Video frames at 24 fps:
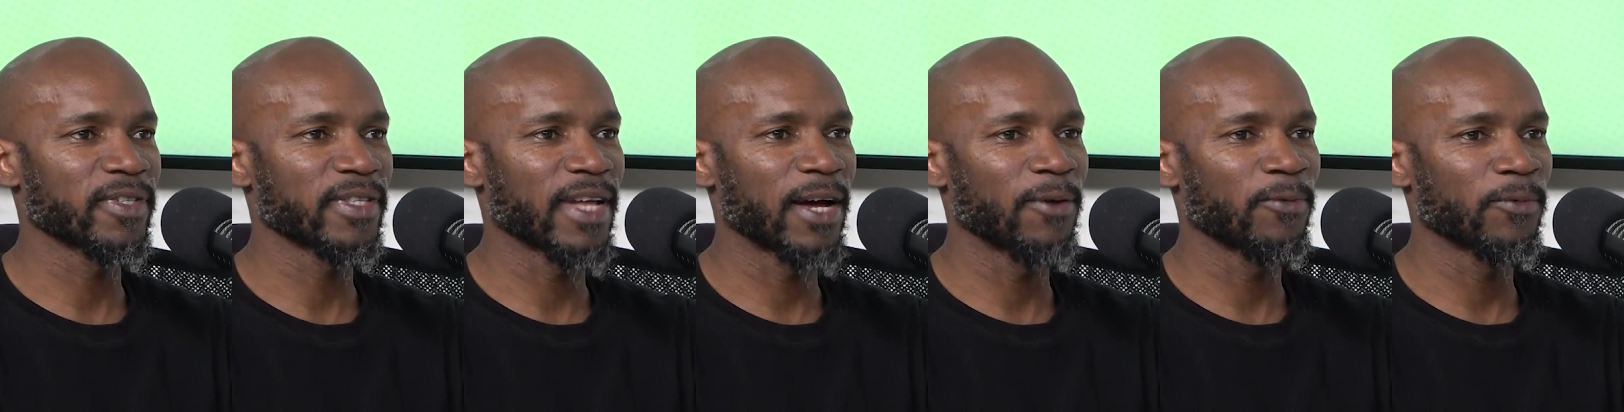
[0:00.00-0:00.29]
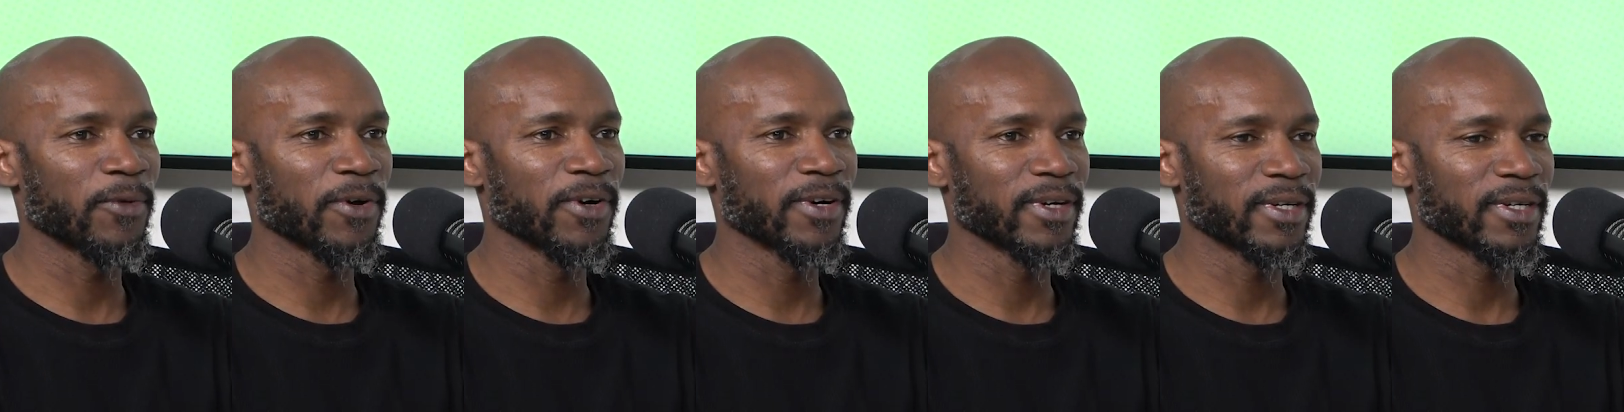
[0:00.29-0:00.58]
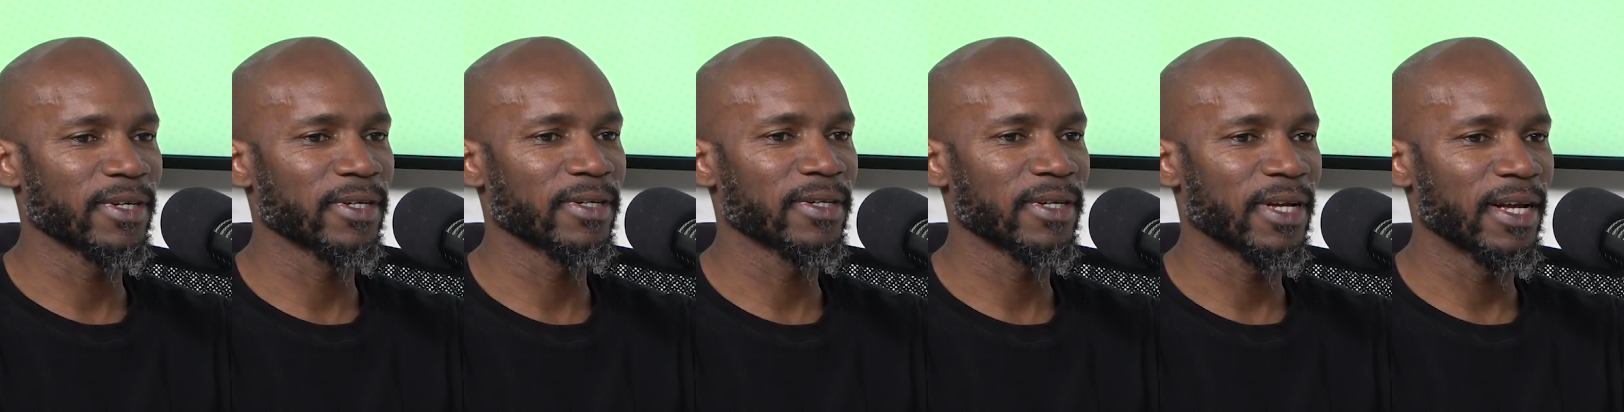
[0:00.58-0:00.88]
that
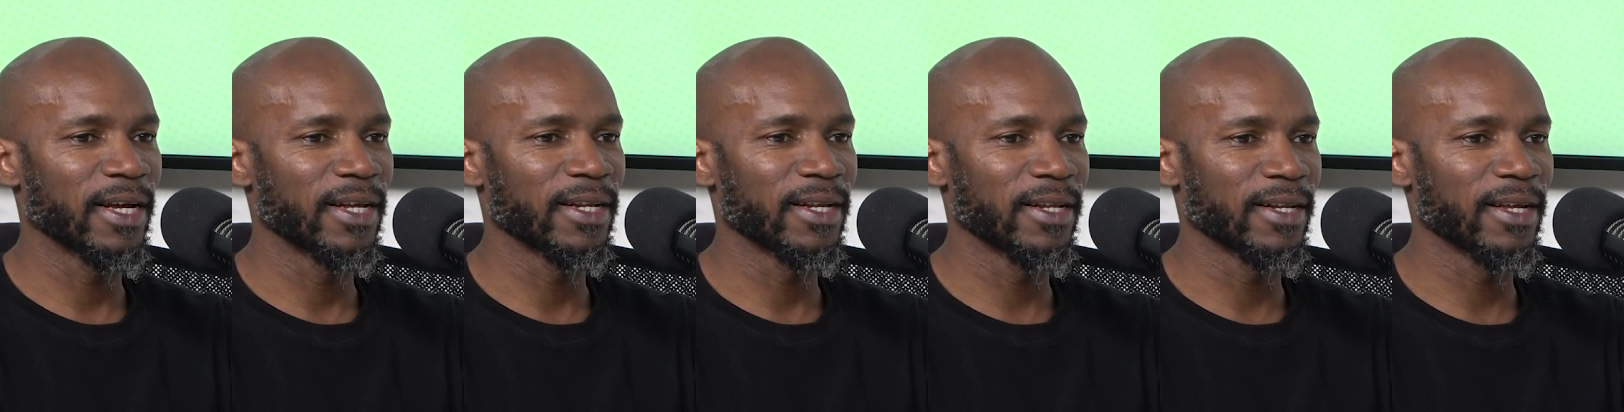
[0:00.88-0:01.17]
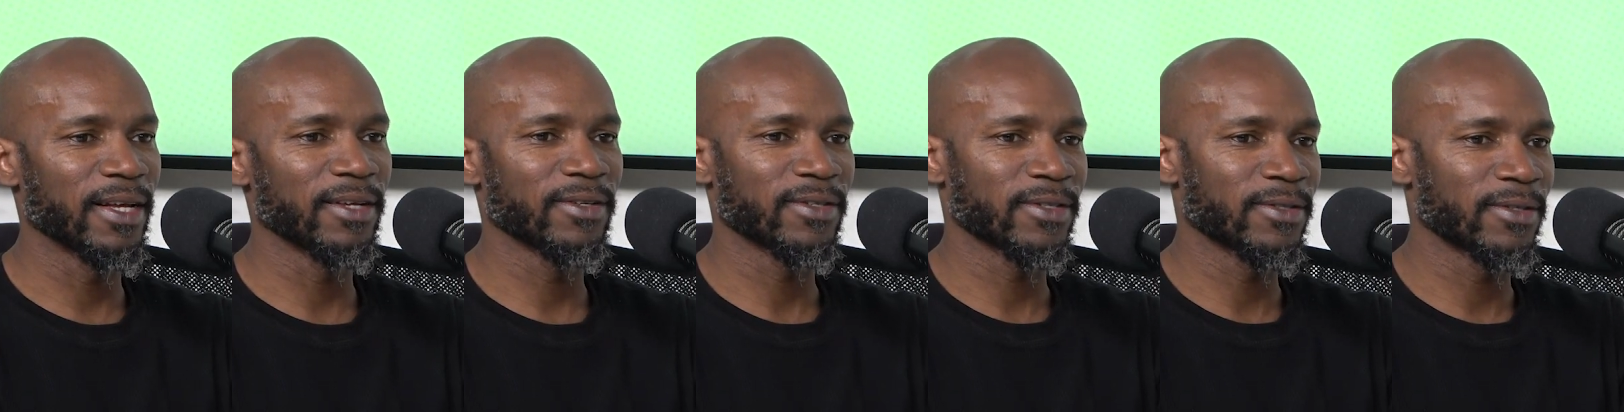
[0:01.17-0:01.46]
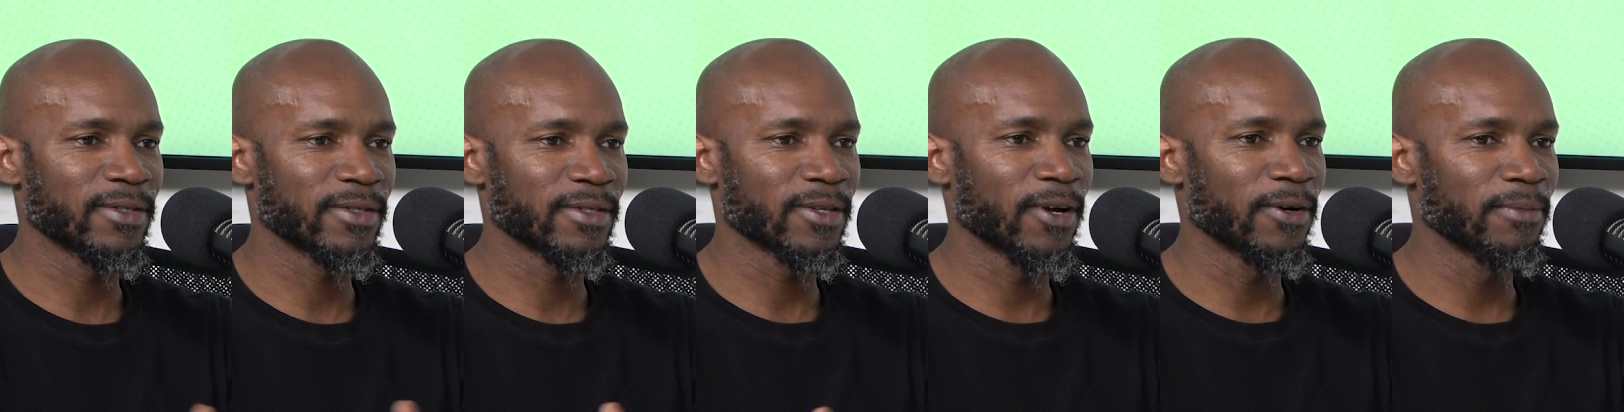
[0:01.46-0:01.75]
work, and then there's
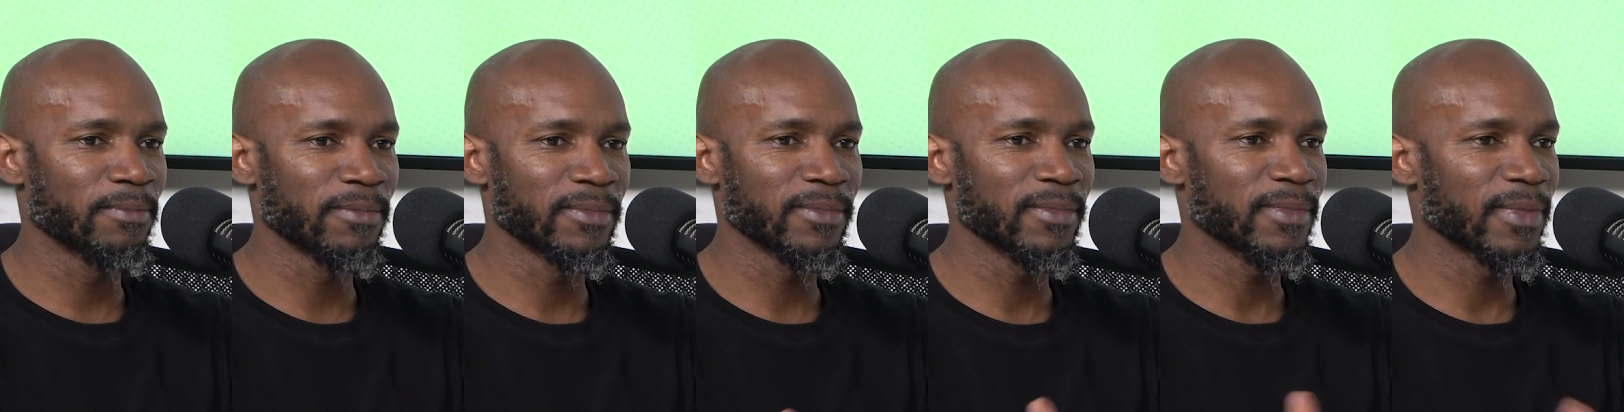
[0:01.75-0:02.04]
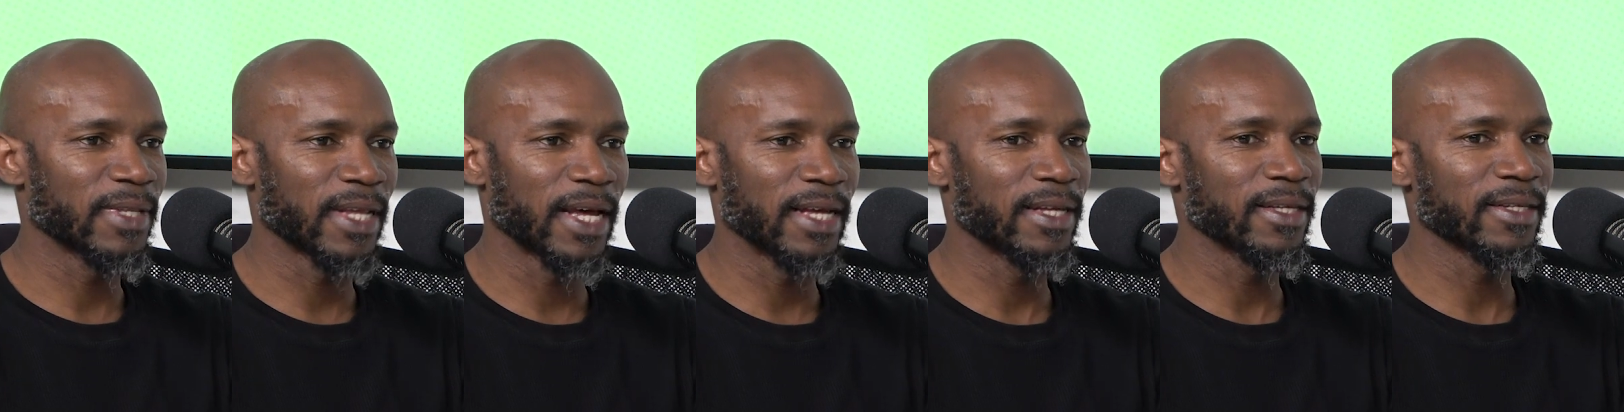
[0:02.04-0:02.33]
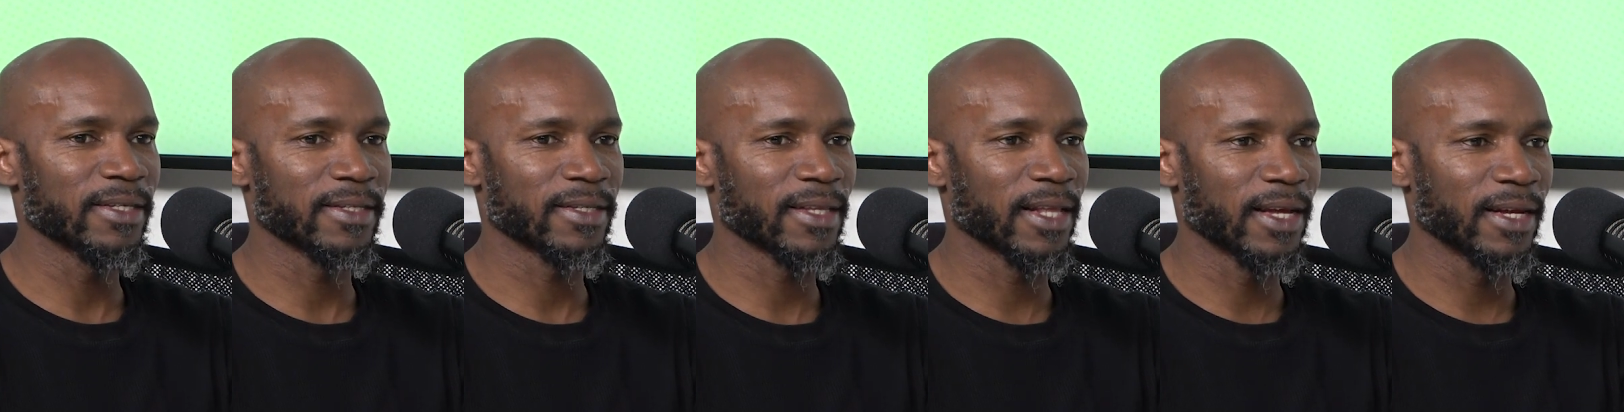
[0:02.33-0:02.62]
some that
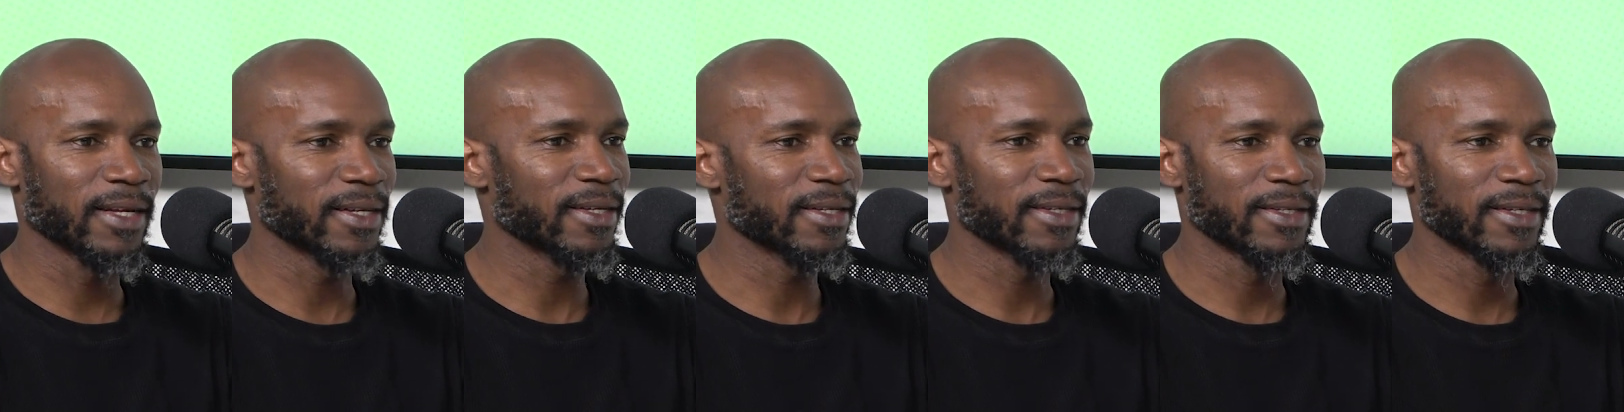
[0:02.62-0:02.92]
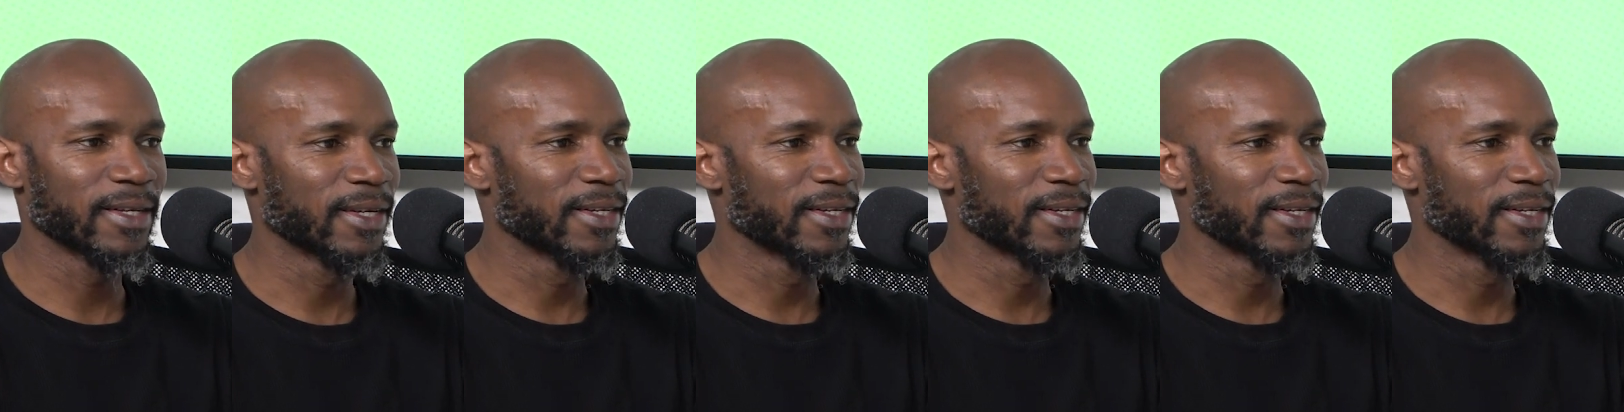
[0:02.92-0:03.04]
it's like,